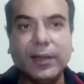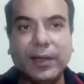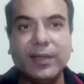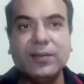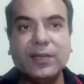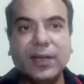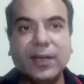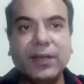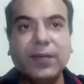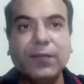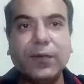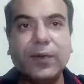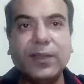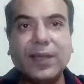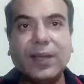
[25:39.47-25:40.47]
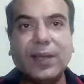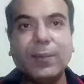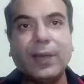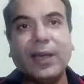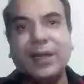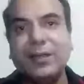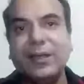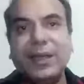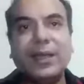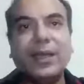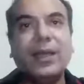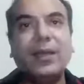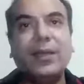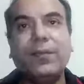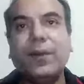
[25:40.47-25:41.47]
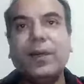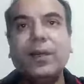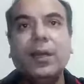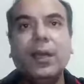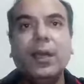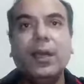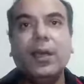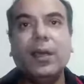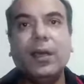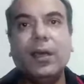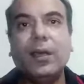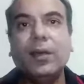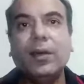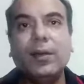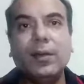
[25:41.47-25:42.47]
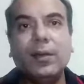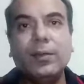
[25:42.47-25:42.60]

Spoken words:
incentive for them, and they can even uh,